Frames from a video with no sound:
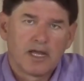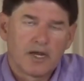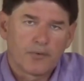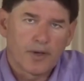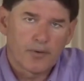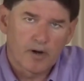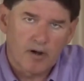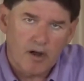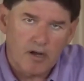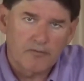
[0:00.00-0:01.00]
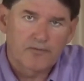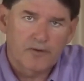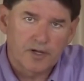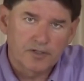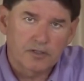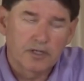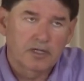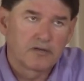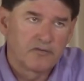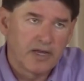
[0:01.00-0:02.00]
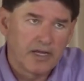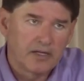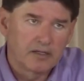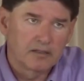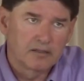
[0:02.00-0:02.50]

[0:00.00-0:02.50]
and they were all fraudulently conveyed.